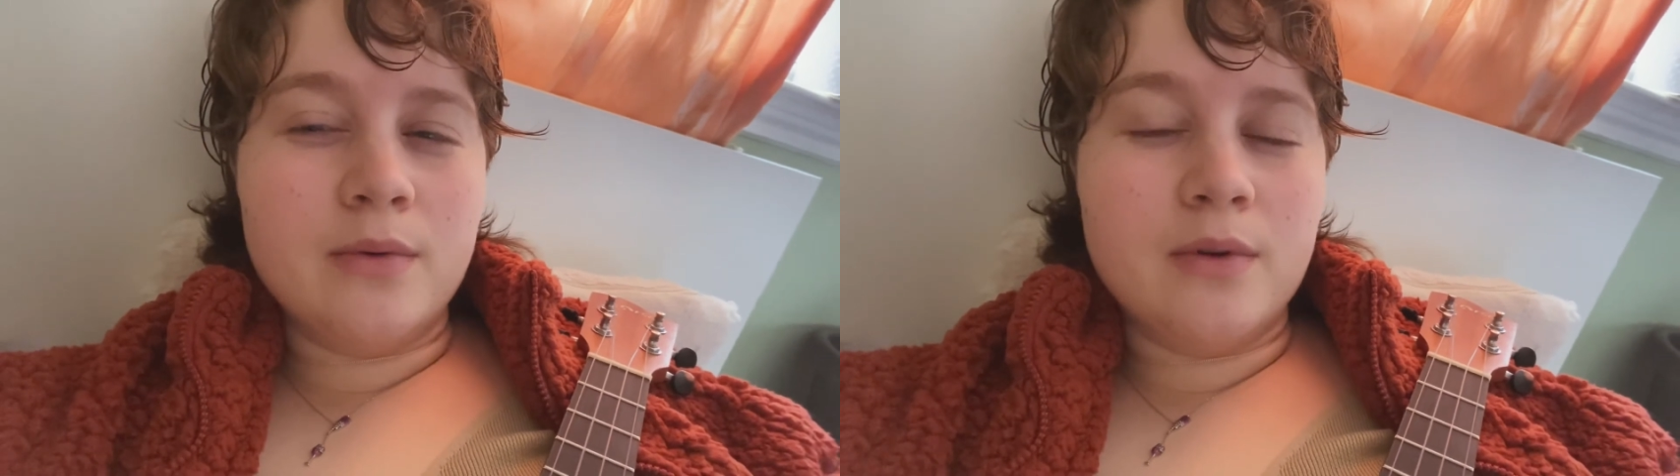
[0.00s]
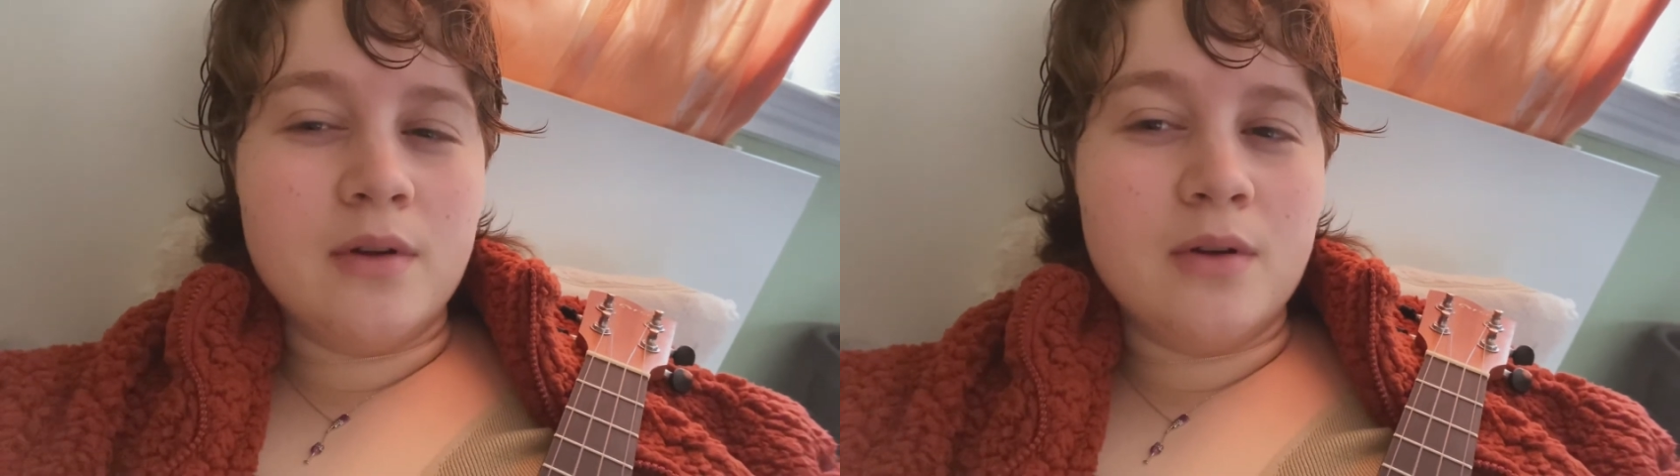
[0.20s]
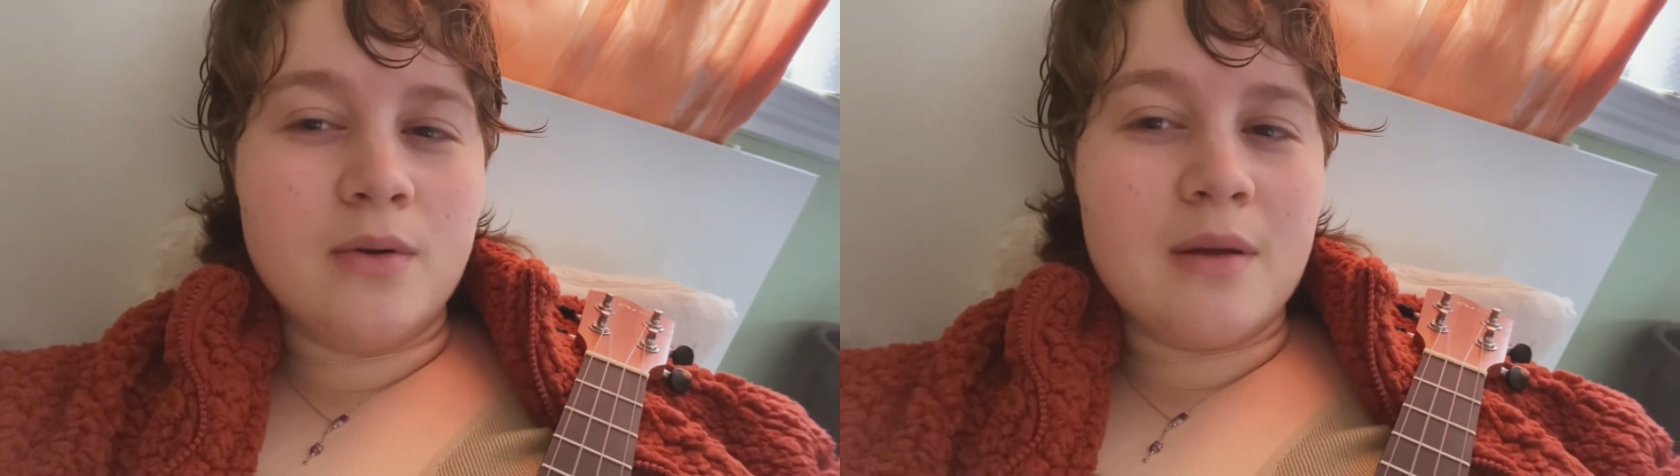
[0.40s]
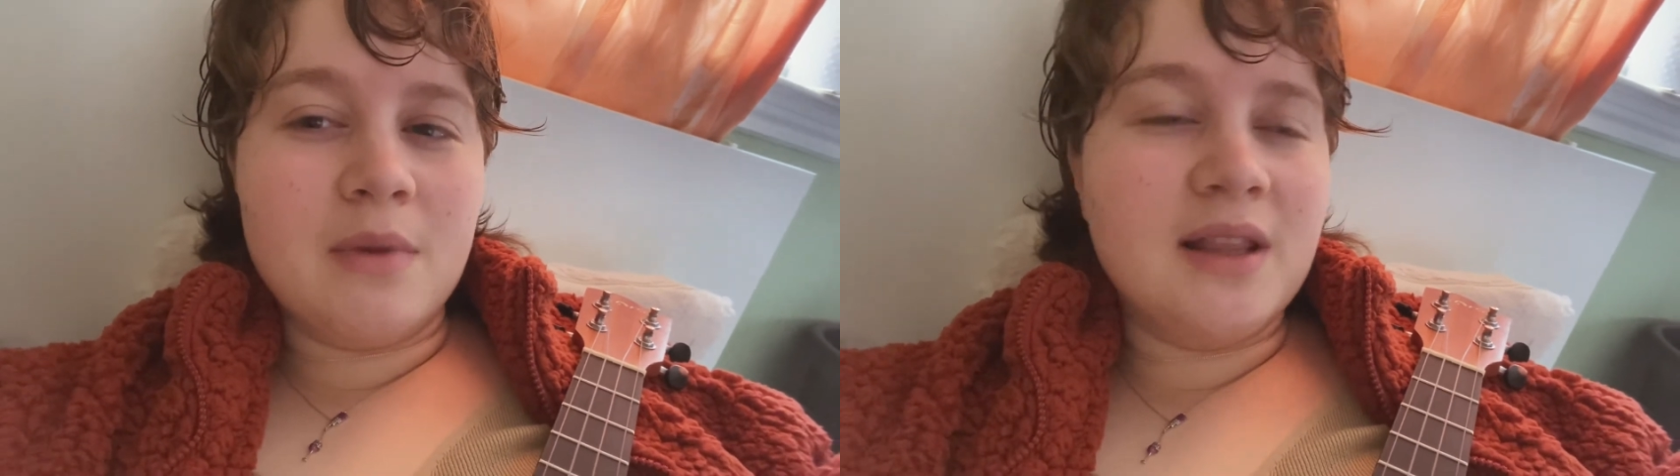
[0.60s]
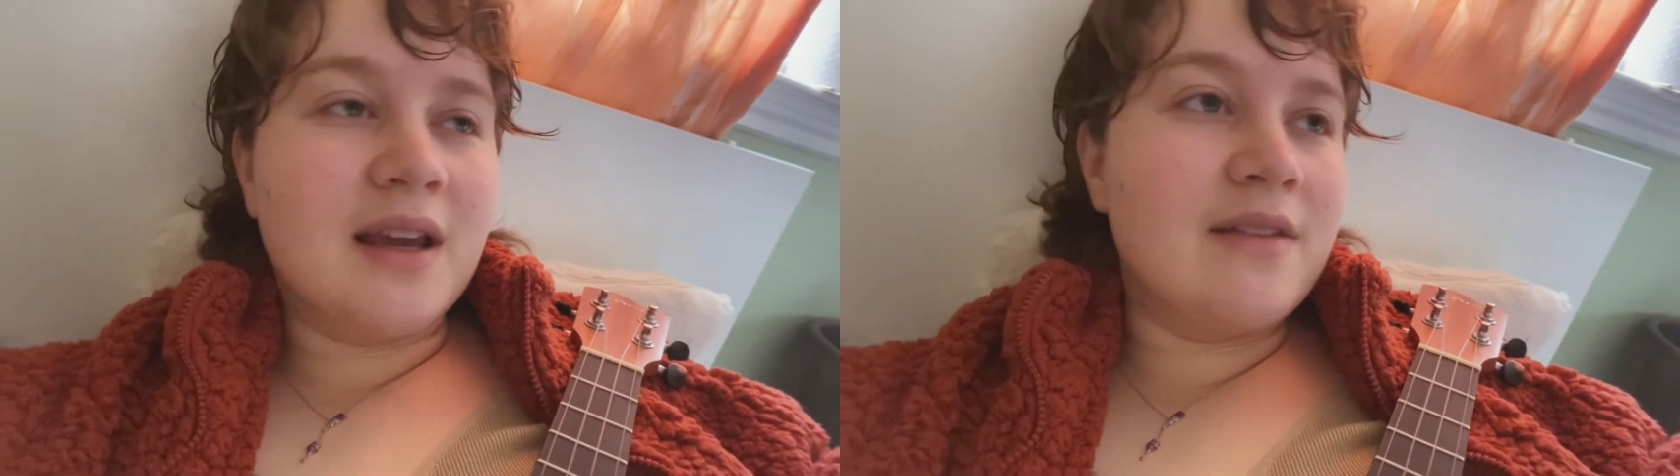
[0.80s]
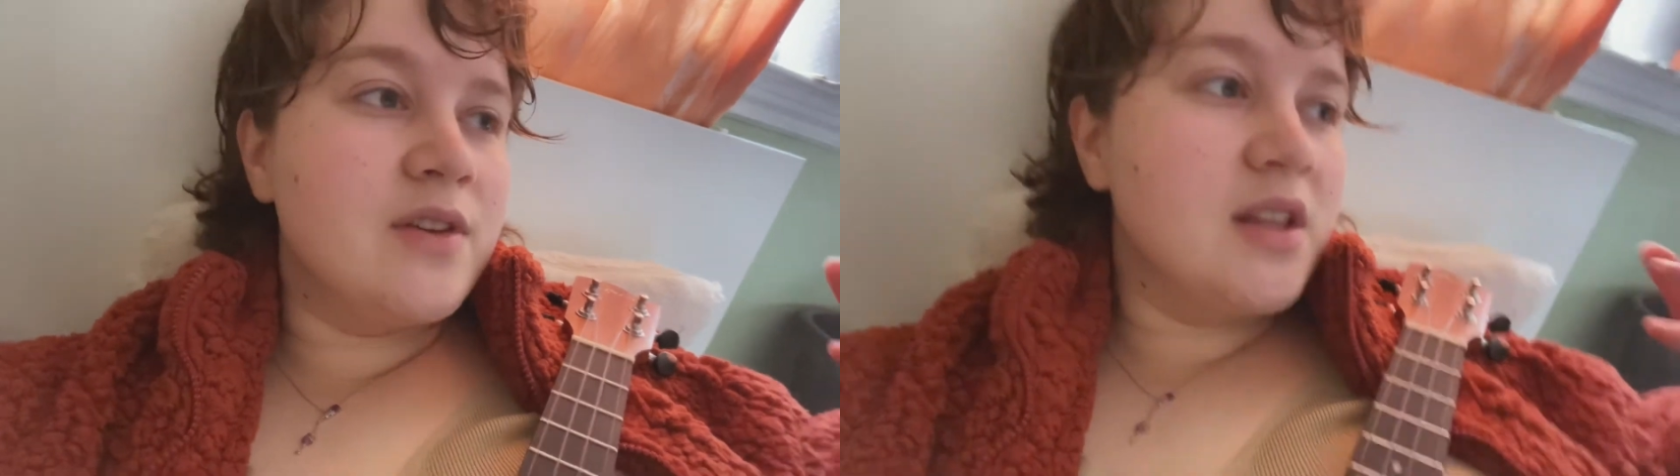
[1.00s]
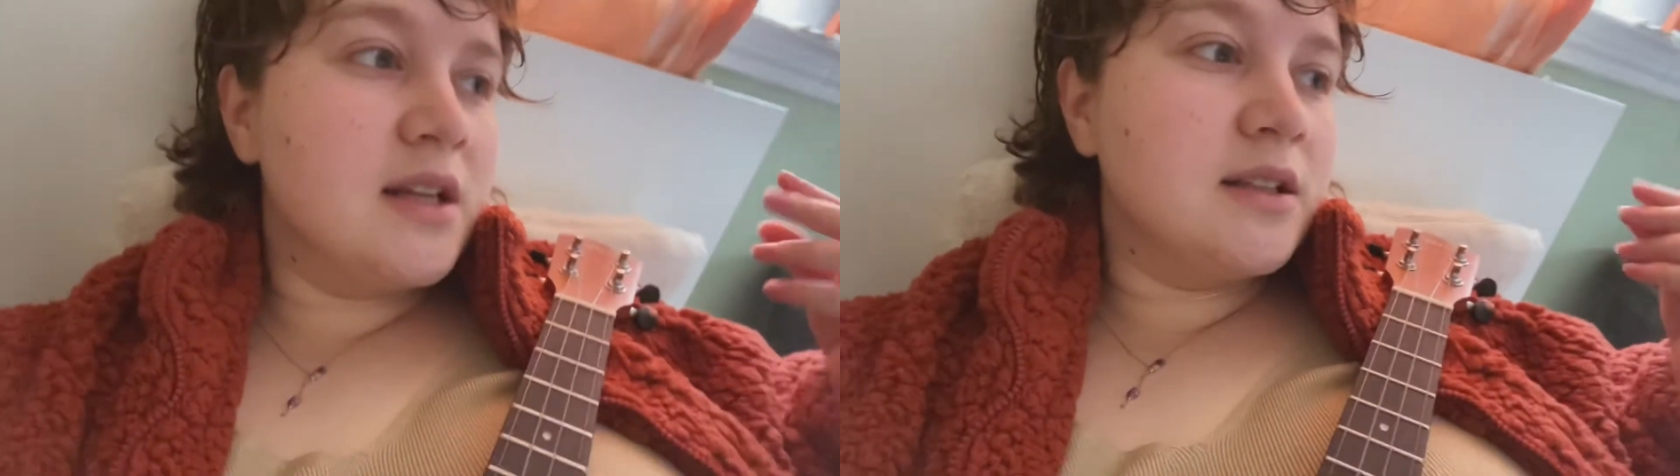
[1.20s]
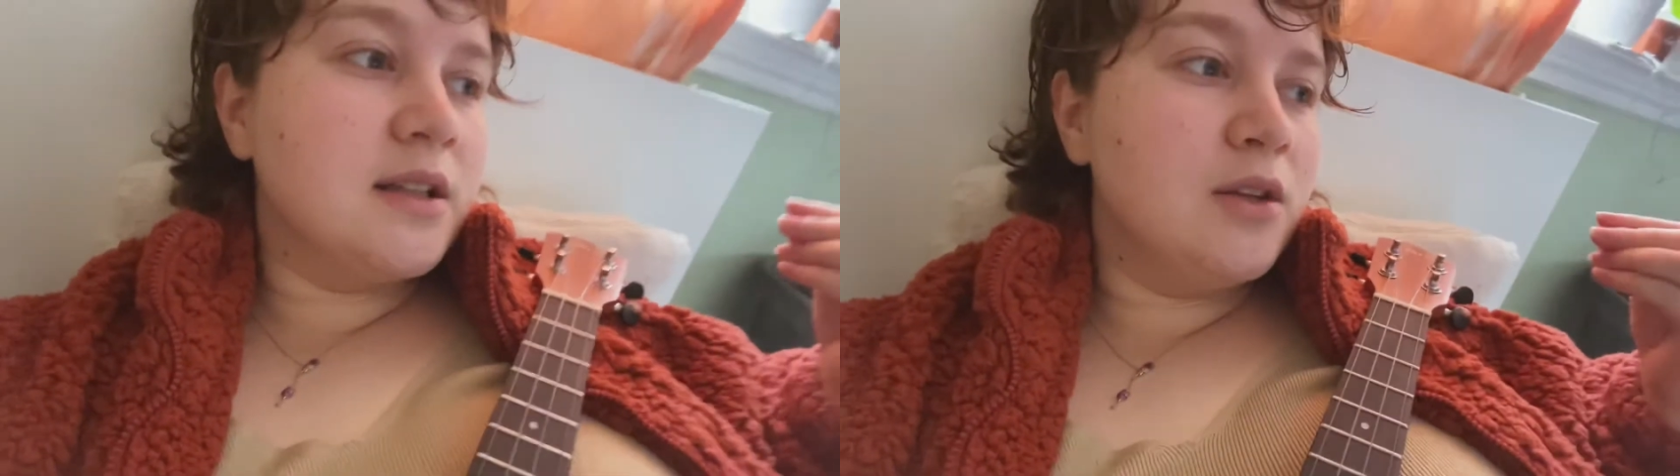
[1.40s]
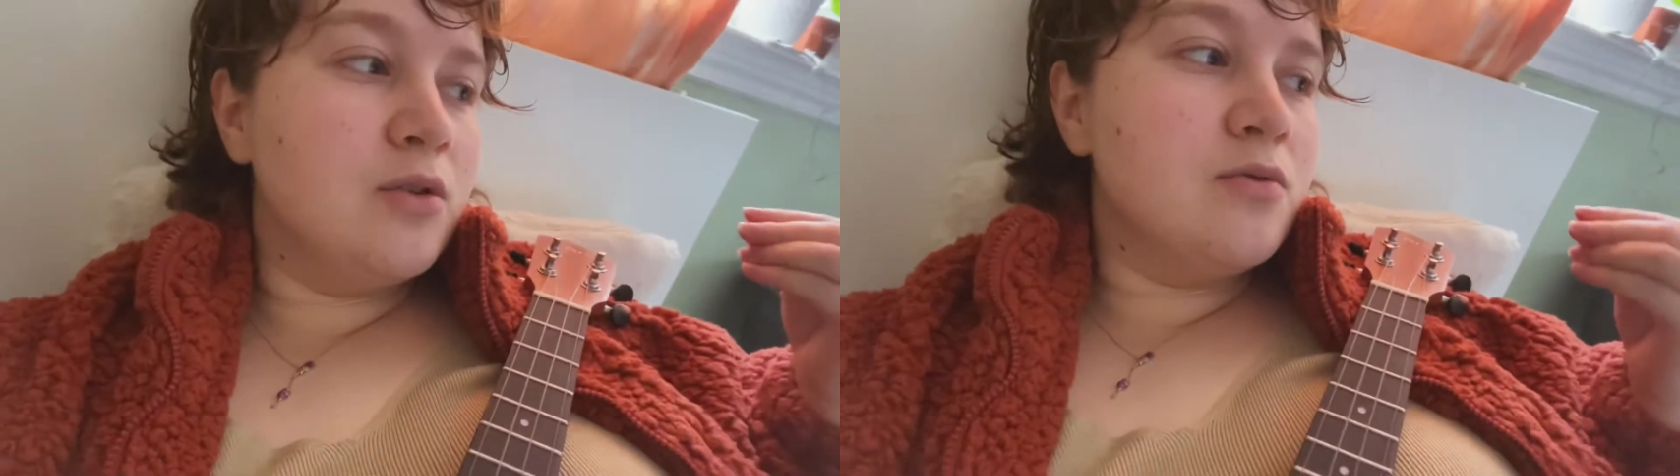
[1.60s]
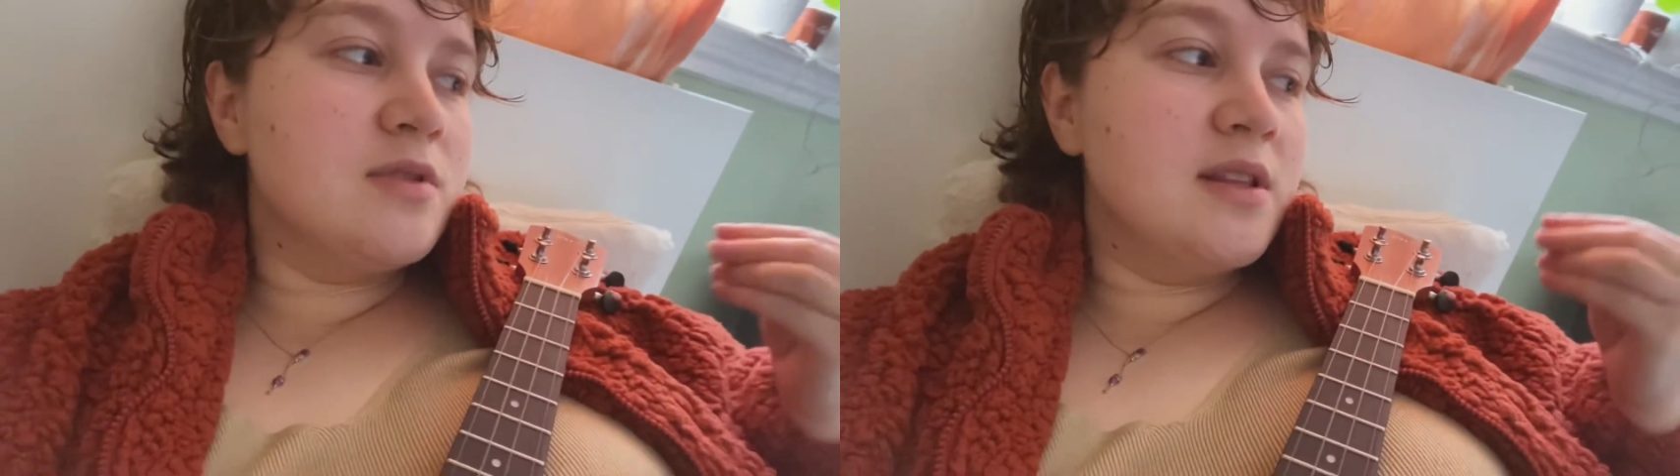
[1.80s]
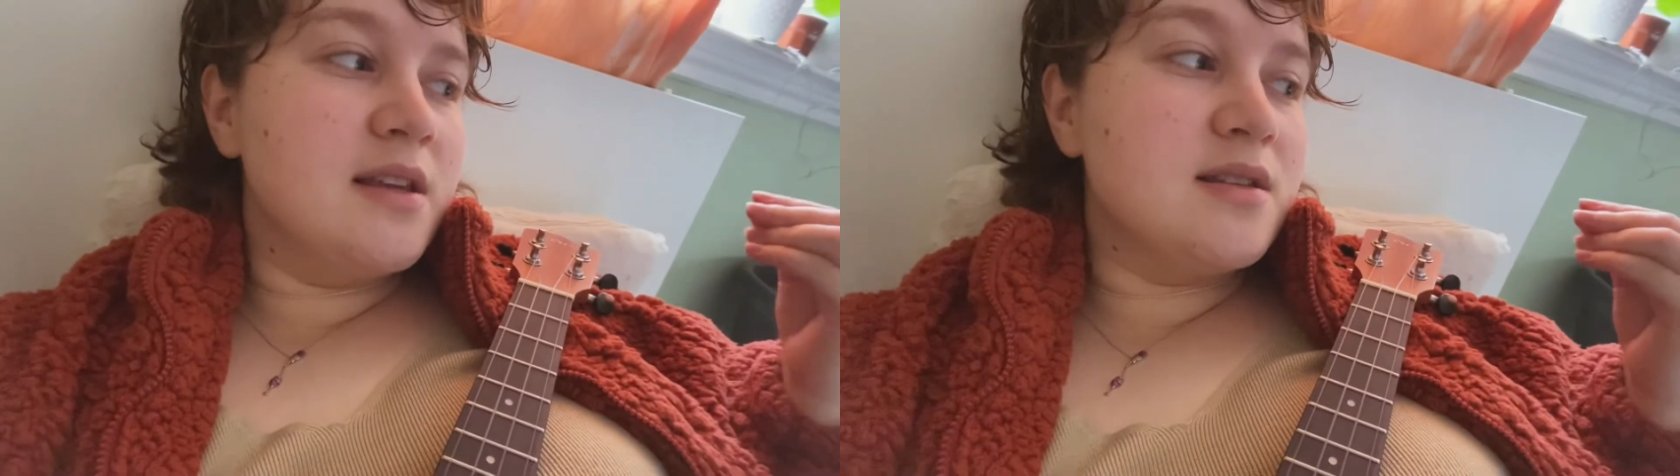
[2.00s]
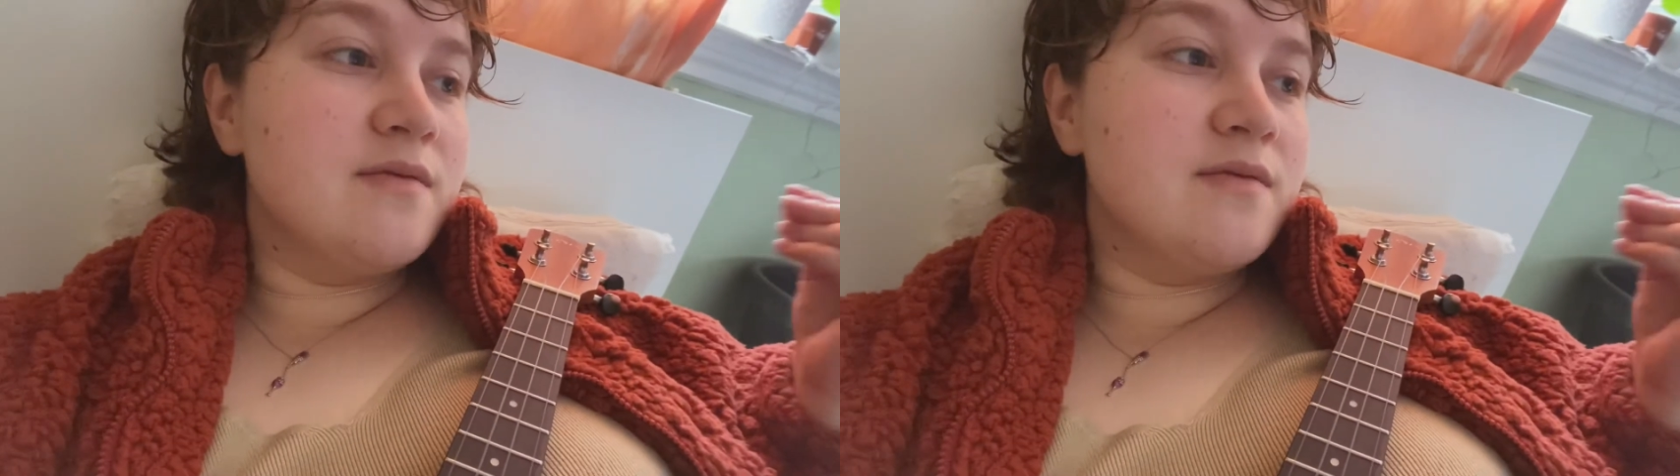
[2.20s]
You know what I mean? Like, I feel like you use lazy